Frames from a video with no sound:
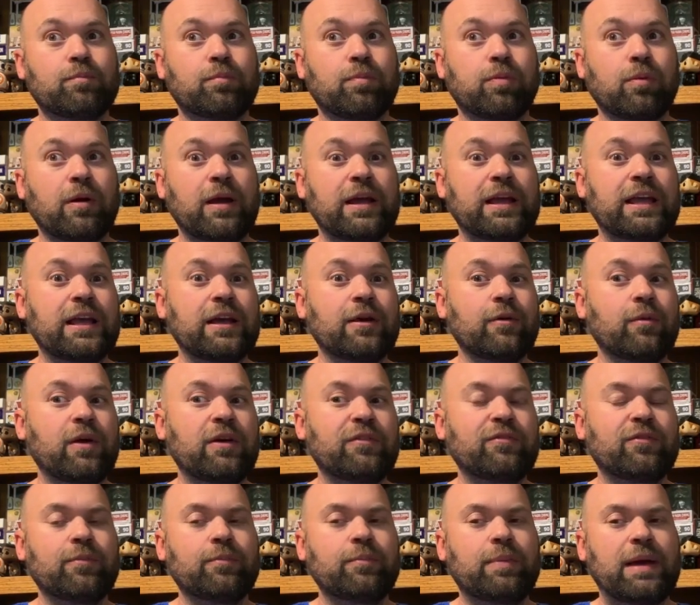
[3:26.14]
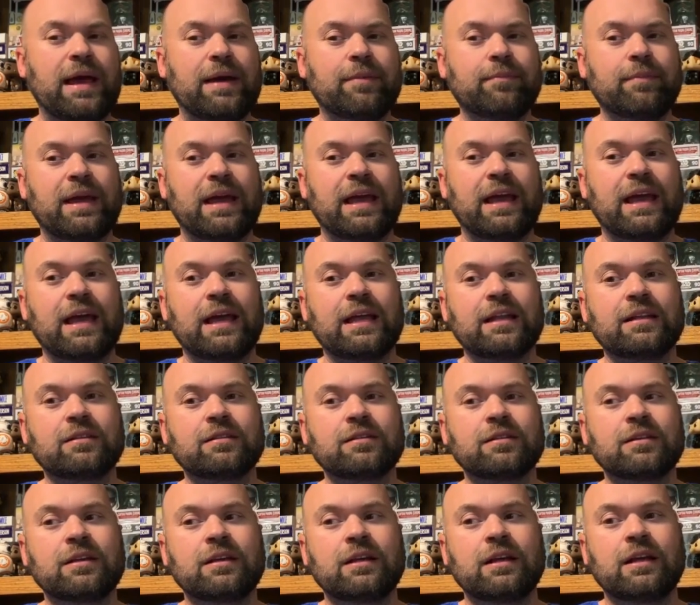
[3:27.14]
breaking away from
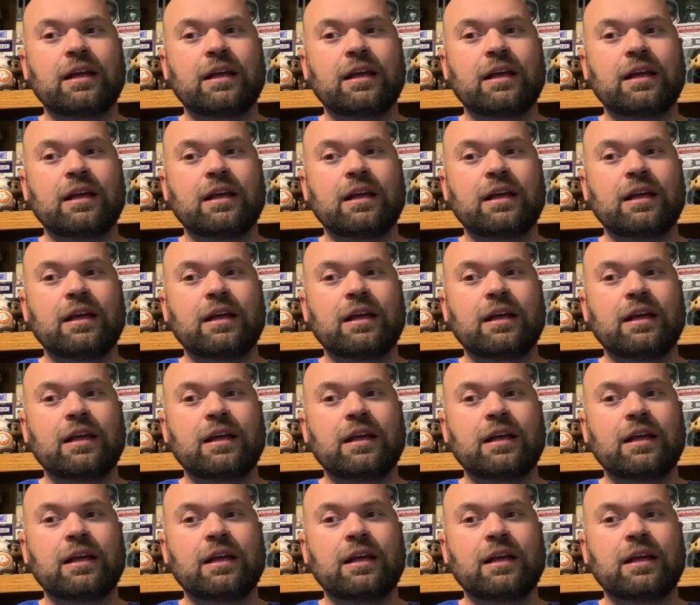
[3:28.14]
Batman,